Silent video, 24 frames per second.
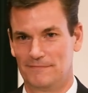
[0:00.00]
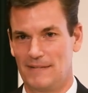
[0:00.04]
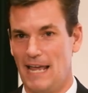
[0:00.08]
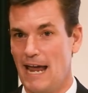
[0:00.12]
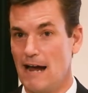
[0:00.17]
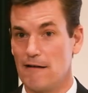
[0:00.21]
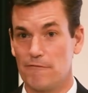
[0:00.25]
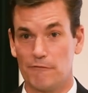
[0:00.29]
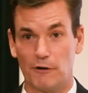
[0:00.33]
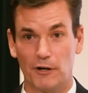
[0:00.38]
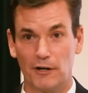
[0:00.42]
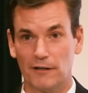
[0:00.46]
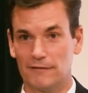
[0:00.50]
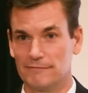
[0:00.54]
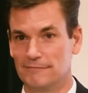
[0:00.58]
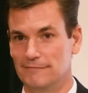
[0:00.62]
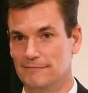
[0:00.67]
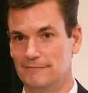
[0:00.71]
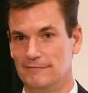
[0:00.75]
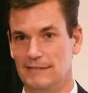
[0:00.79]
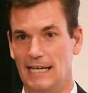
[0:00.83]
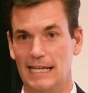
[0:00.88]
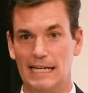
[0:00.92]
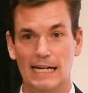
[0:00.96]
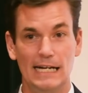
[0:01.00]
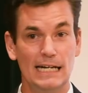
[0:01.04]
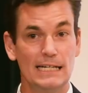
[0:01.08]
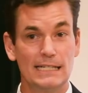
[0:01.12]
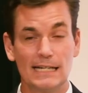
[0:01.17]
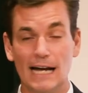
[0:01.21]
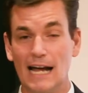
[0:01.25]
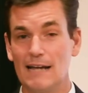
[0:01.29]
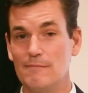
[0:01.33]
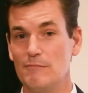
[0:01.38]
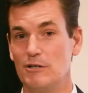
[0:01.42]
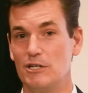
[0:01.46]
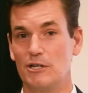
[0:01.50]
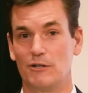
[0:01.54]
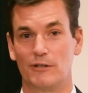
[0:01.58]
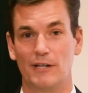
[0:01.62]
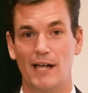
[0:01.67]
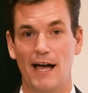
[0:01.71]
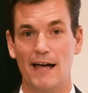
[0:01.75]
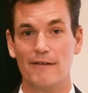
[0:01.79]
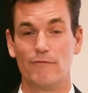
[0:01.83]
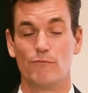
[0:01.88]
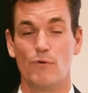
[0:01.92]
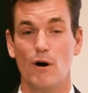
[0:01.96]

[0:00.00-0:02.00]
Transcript: ever, at any time in your life.